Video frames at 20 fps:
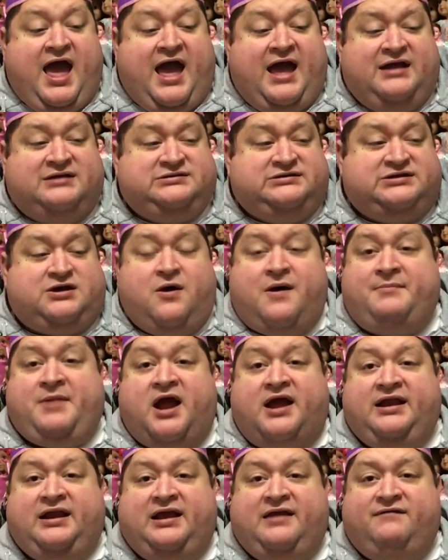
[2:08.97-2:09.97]
And so I'm
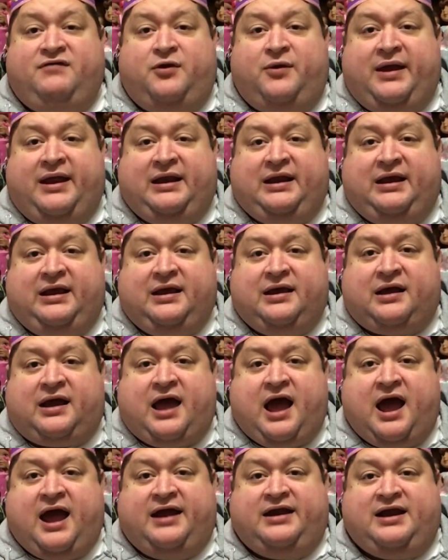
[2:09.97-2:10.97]
not going to give you any
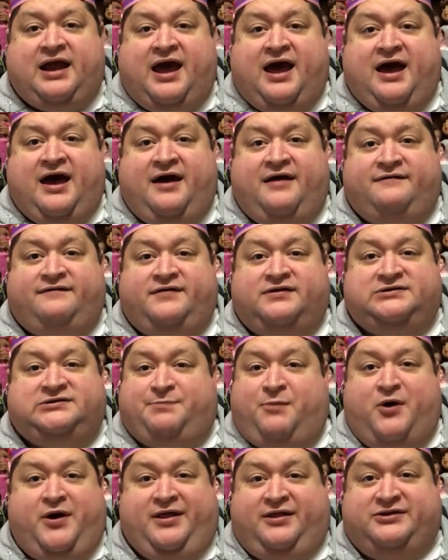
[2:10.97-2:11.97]
kind of
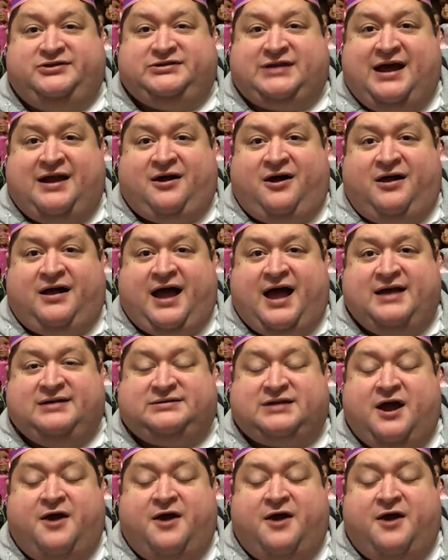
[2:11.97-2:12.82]
spoilers at all, guys.